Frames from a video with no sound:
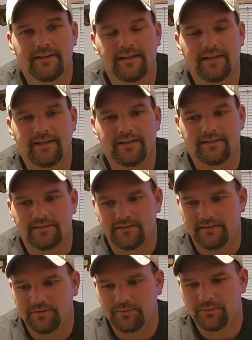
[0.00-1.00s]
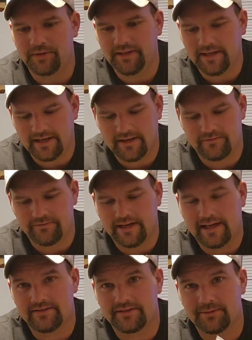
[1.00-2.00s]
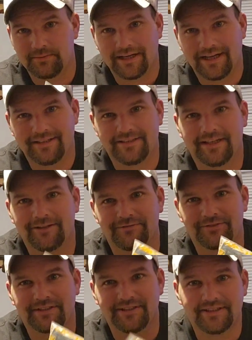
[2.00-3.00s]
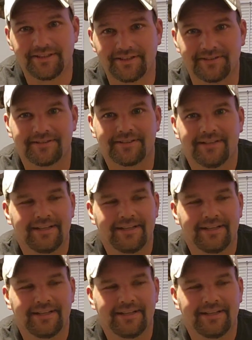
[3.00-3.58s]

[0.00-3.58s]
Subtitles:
and we have had zip ties out for years.